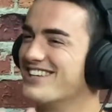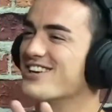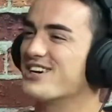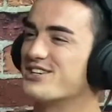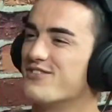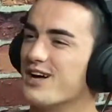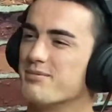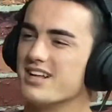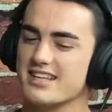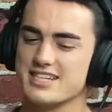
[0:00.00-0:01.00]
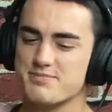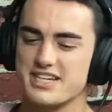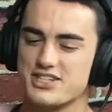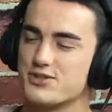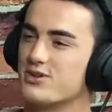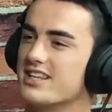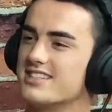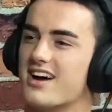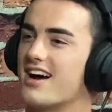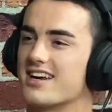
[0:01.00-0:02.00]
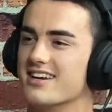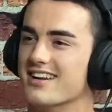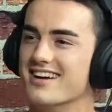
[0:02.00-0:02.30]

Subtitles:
talk to your volleyball like, this bitch is really talking.